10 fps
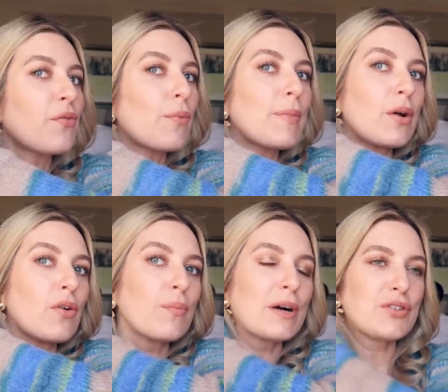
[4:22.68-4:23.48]
for a
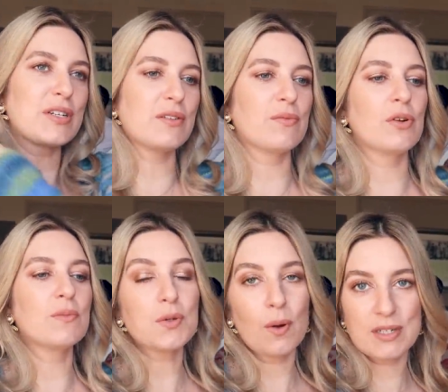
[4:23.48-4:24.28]
mirror for my dressing
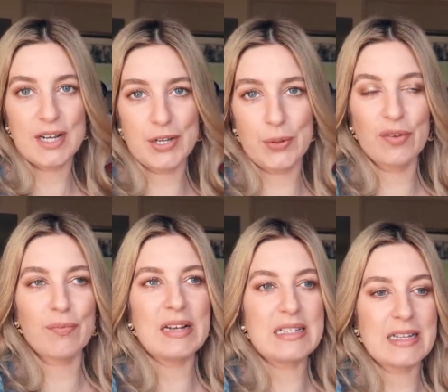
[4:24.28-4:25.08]
room. So I'll take you
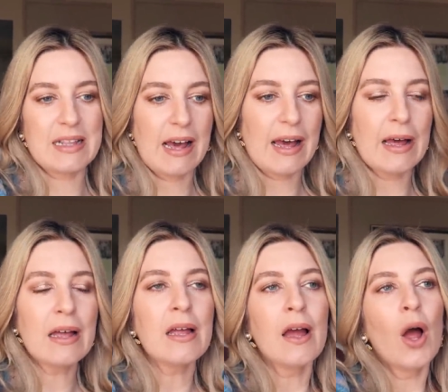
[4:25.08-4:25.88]
with me to there.